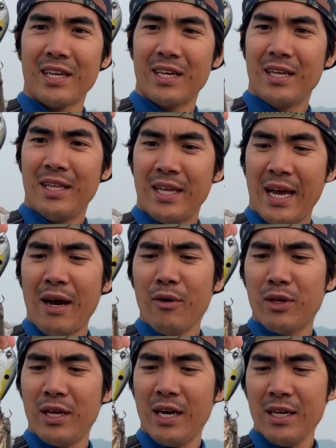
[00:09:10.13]
Yeah. How
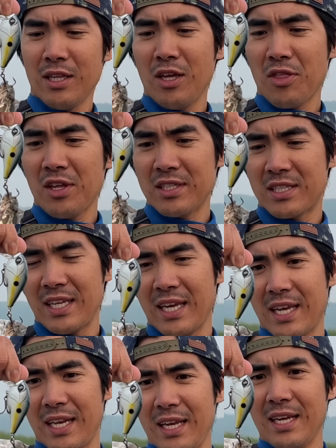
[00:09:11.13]
young do you think this
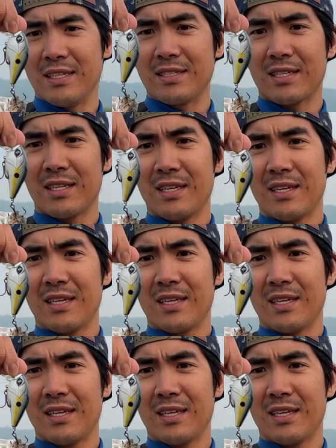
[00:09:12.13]
snakehead is?